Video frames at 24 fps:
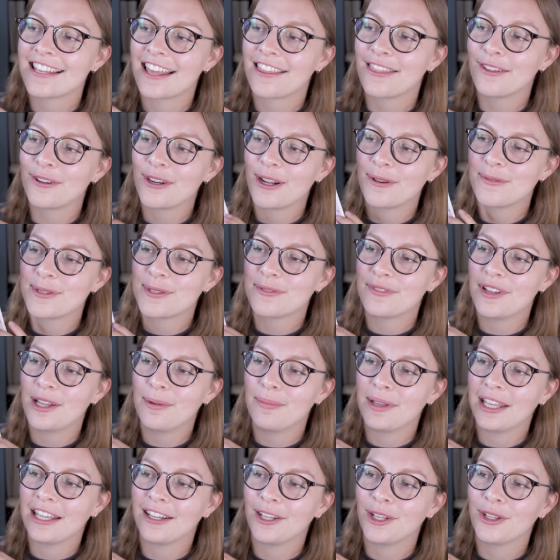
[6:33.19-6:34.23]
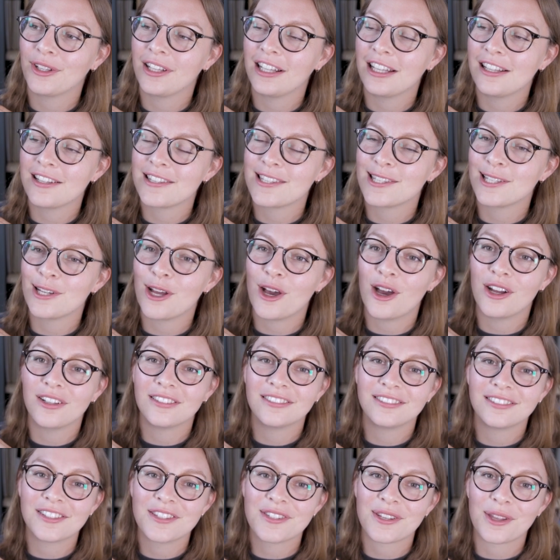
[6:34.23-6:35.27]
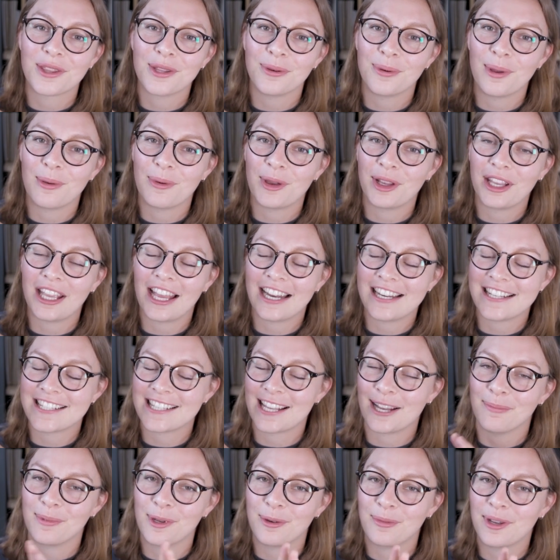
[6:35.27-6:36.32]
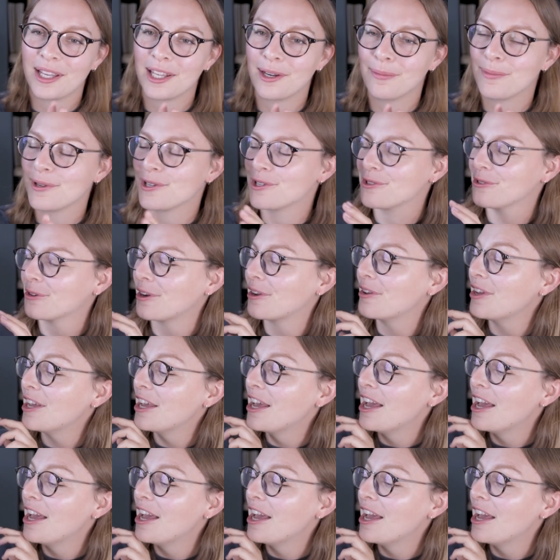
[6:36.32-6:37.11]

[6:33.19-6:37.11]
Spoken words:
I thought I was filming in a good little slot so that we wouldn't get any sound, but we're gonna push through.